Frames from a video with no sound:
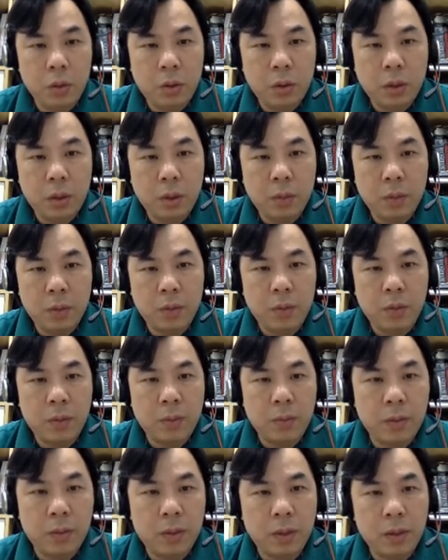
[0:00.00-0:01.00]
can be
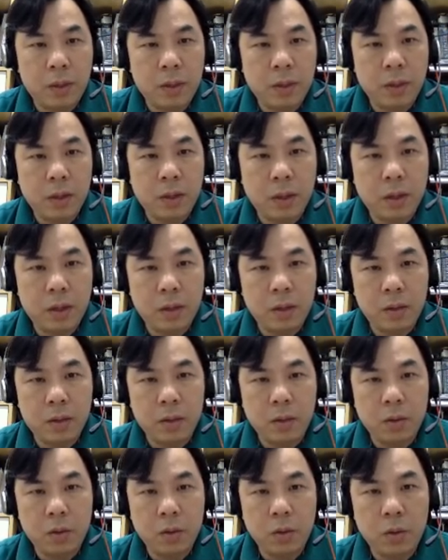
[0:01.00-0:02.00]
represented as,
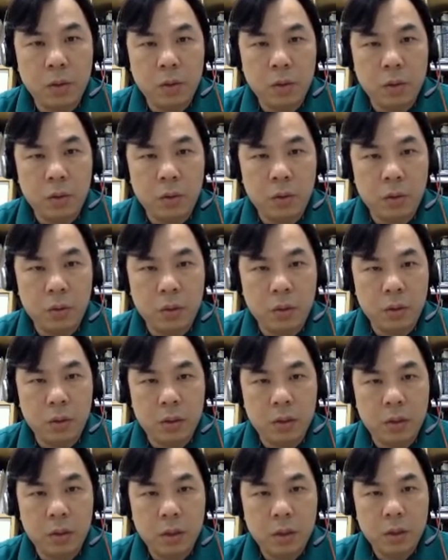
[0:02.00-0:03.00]
all you need to do is